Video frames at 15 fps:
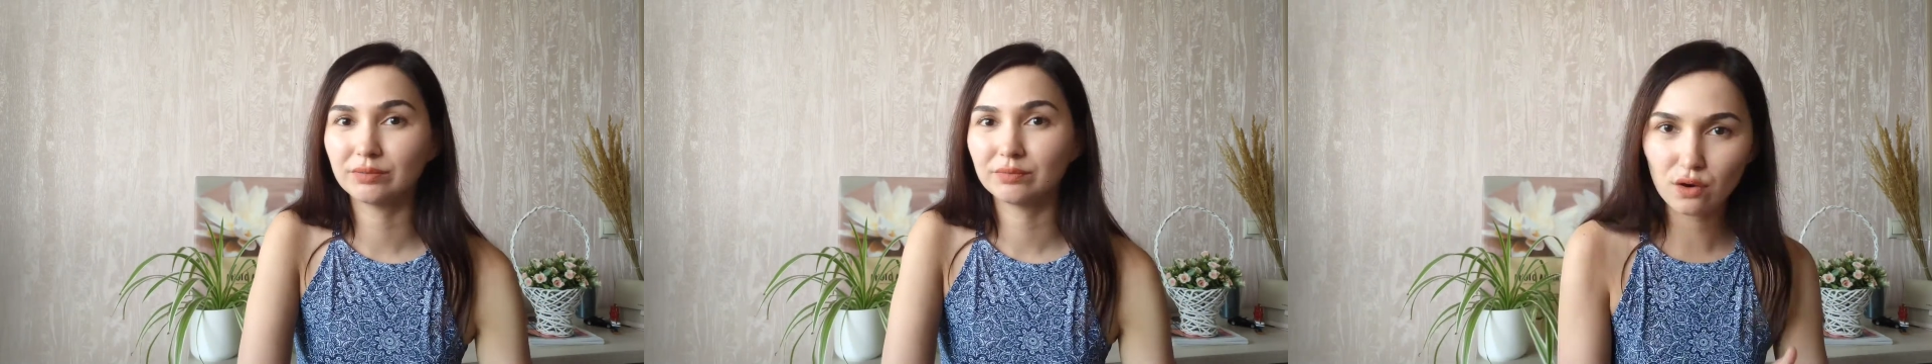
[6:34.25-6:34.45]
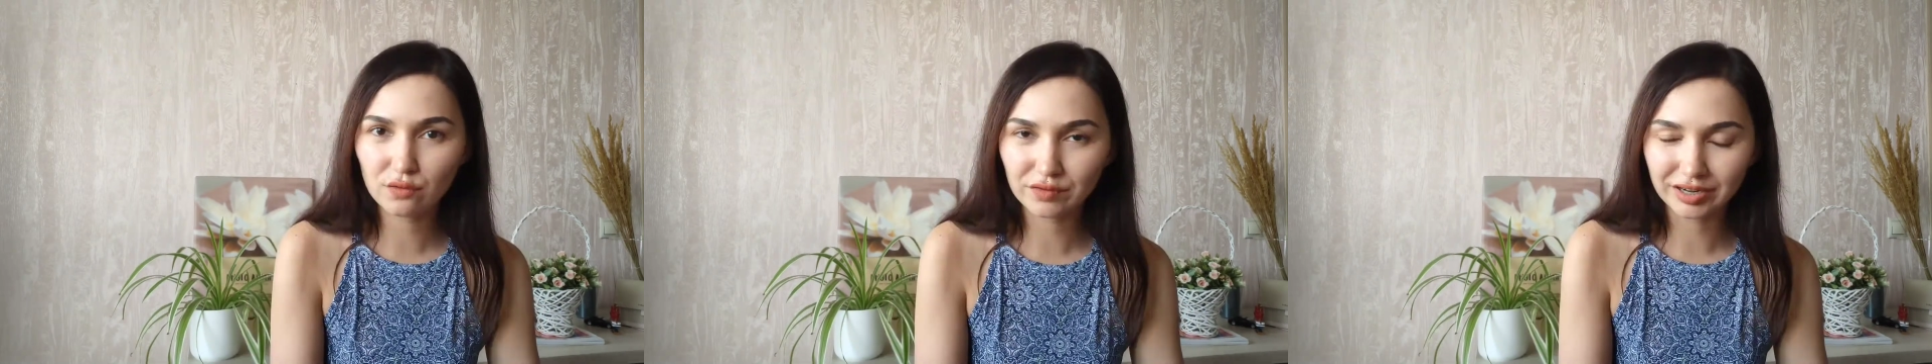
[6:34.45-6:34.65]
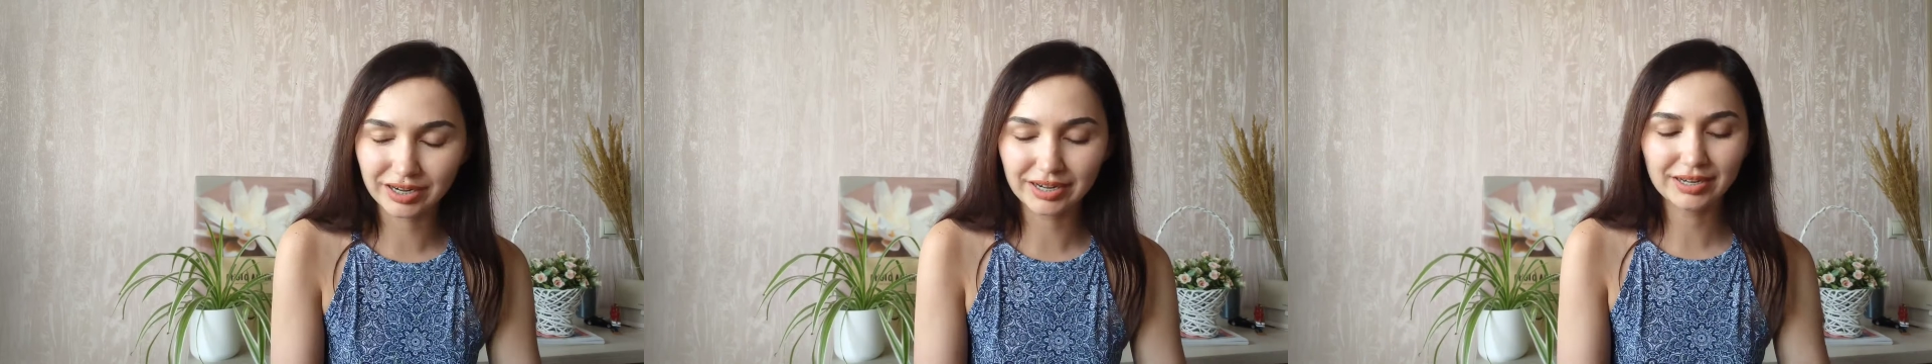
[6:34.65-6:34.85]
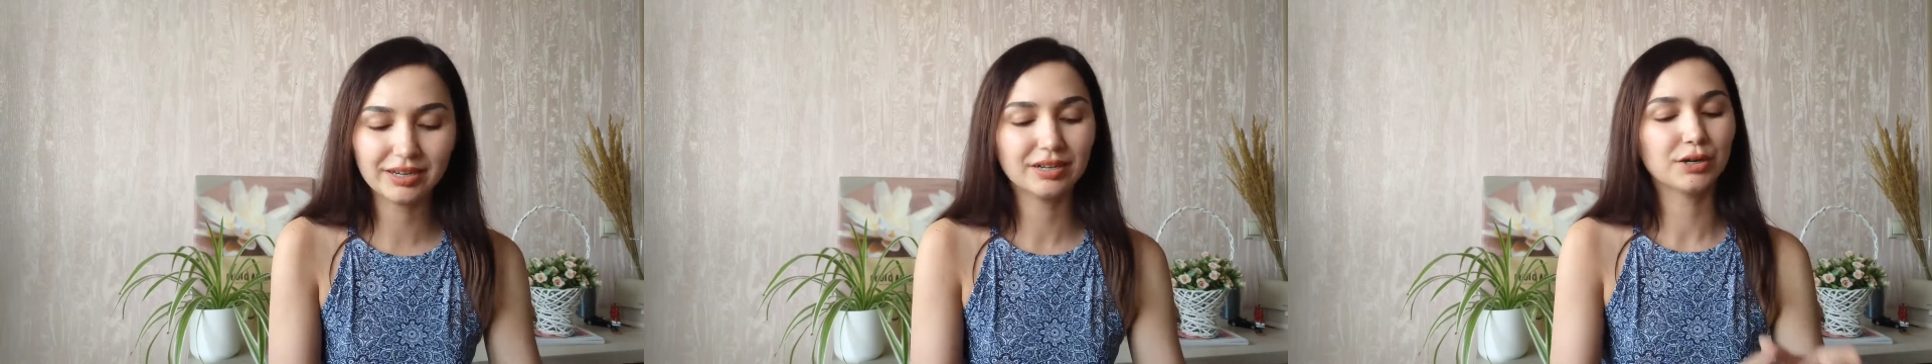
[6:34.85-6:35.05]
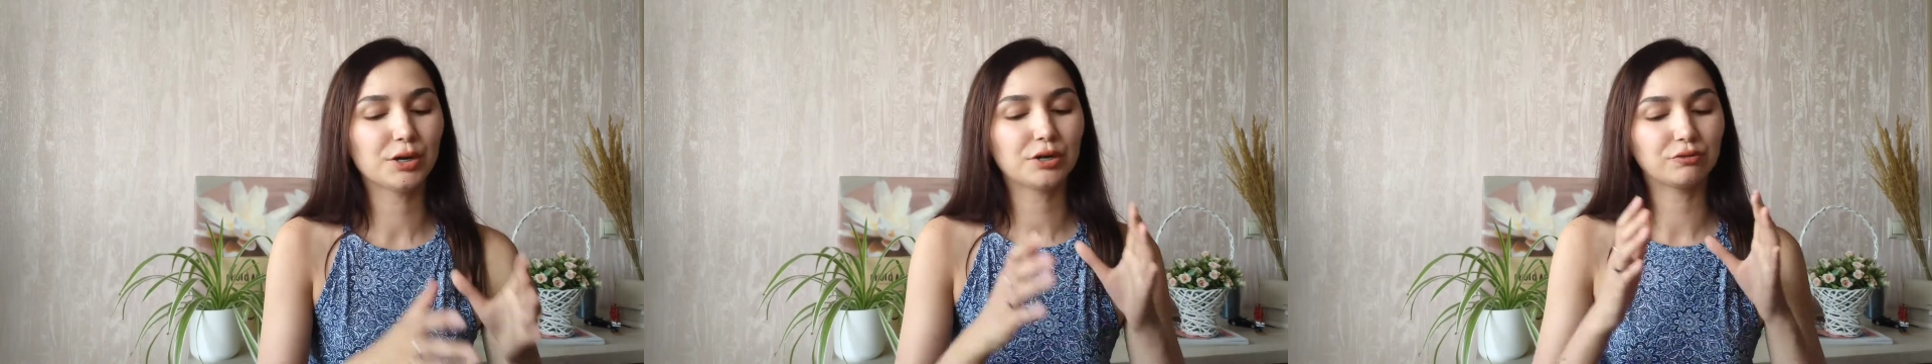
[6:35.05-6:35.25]
Over
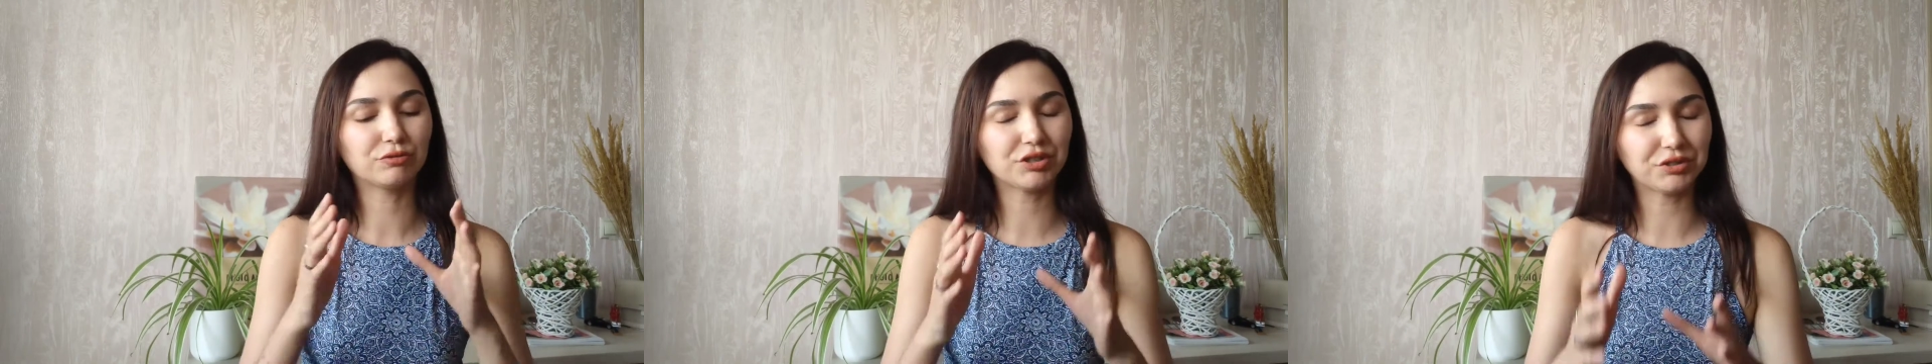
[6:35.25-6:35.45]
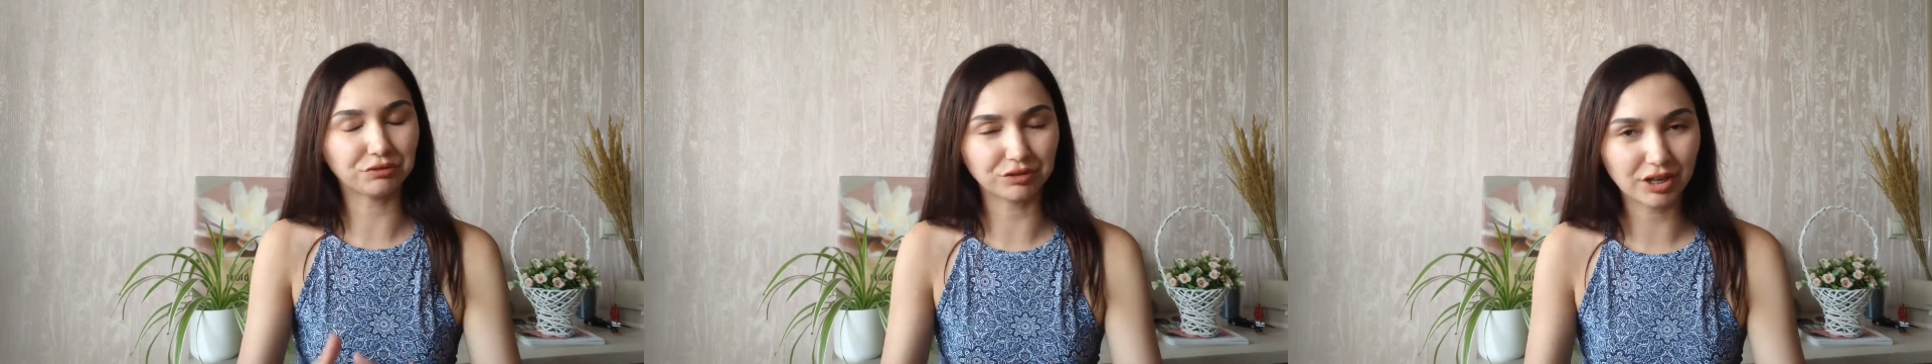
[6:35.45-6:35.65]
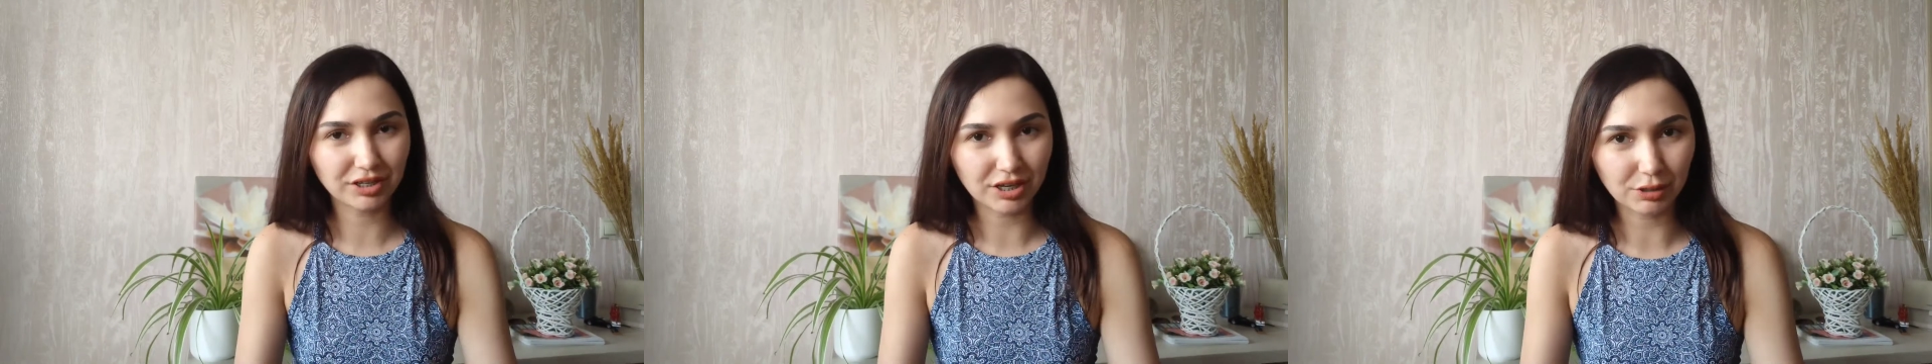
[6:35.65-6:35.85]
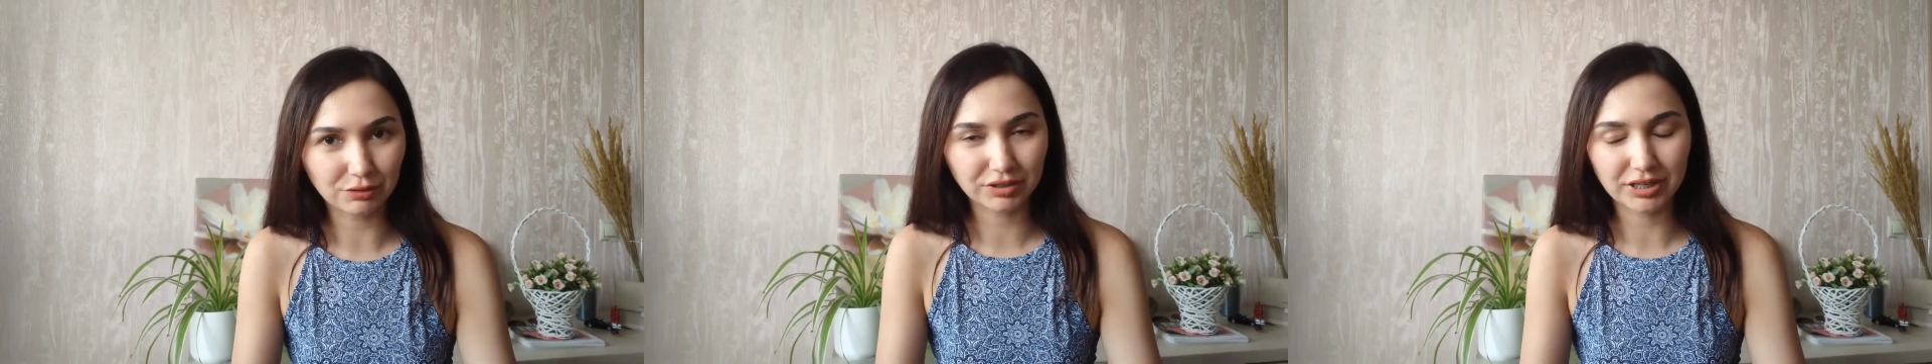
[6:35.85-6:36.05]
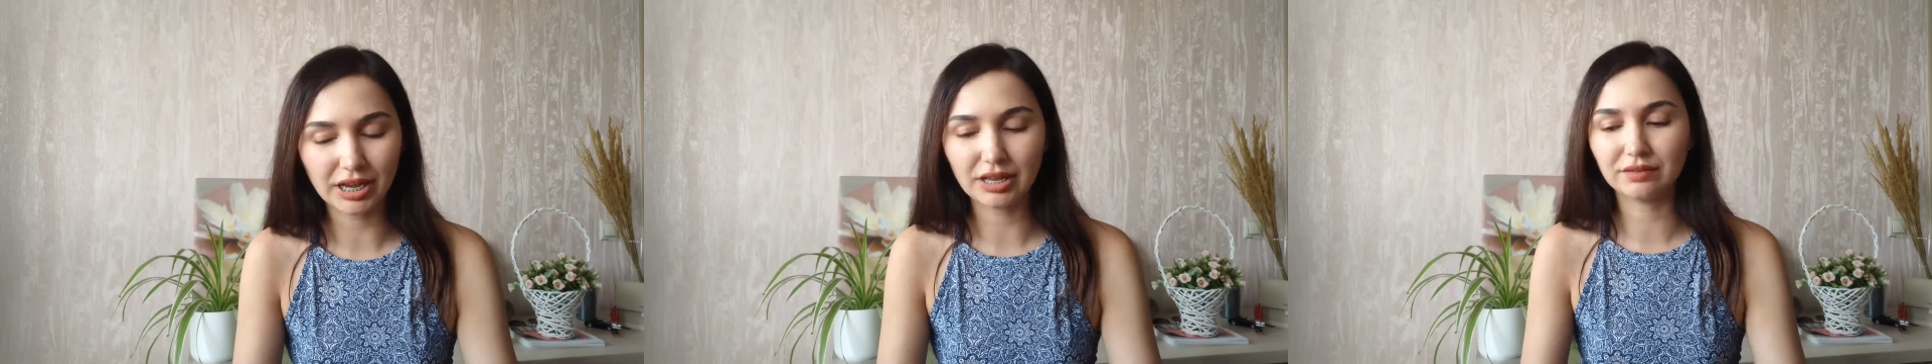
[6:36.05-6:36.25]
it, restrict
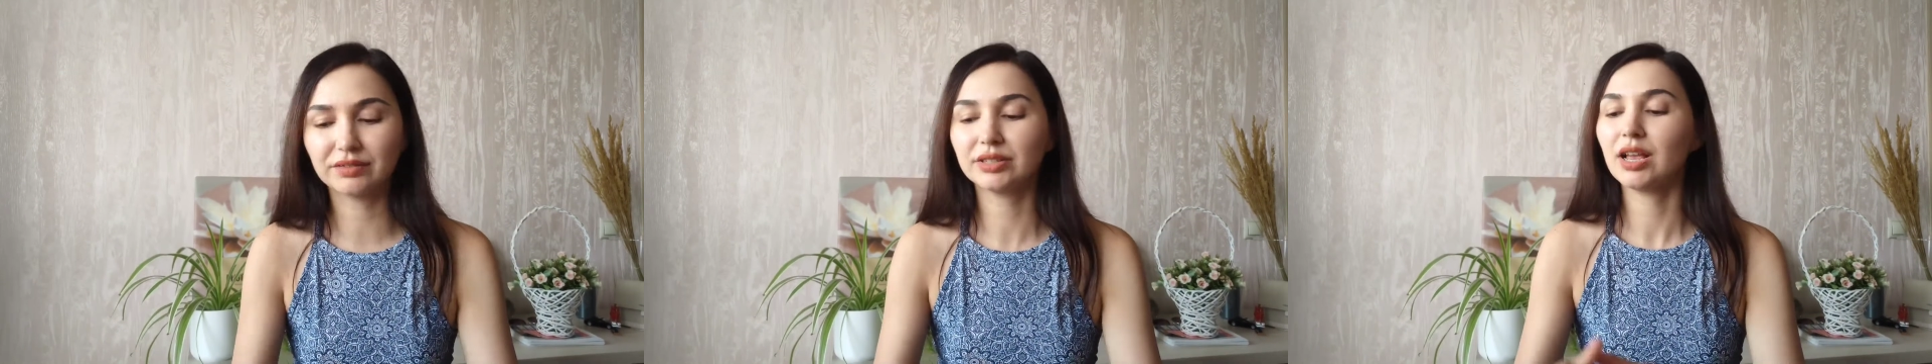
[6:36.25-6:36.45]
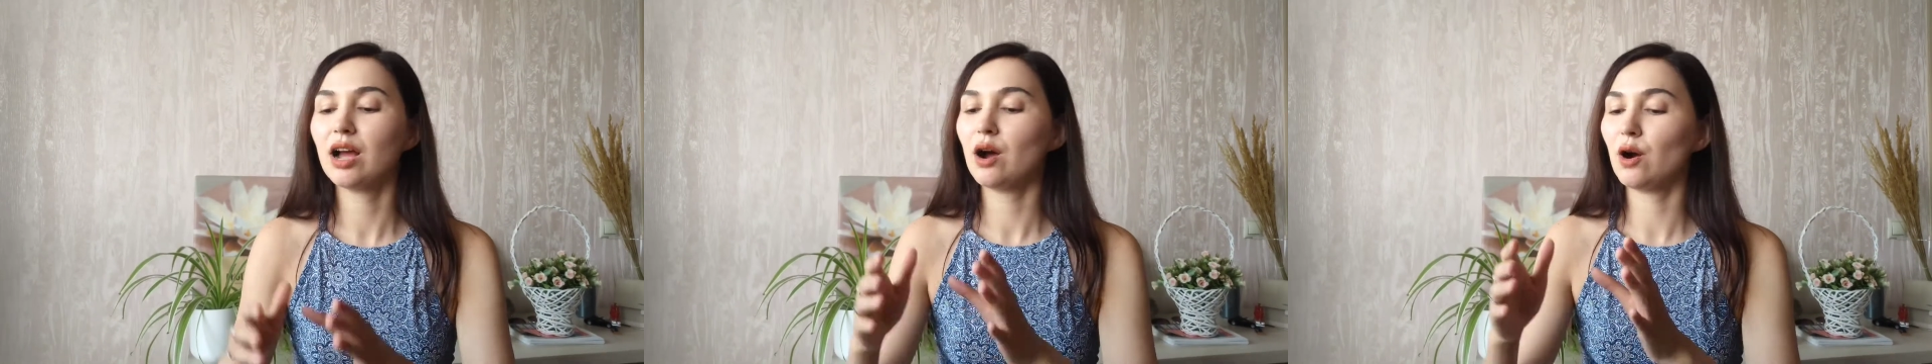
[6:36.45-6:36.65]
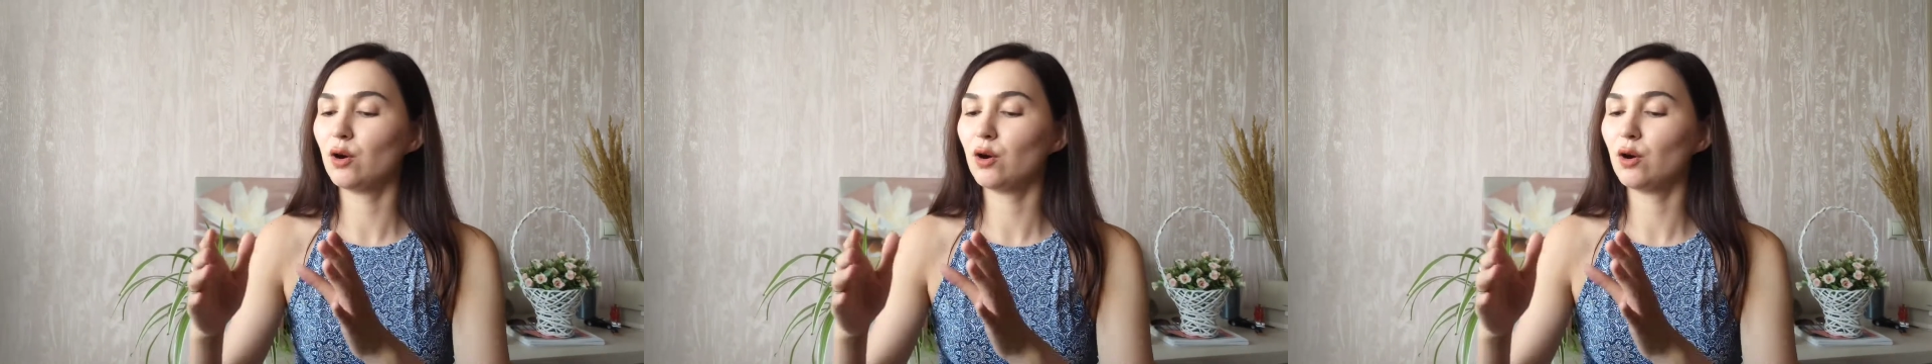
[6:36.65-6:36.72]
ourselves,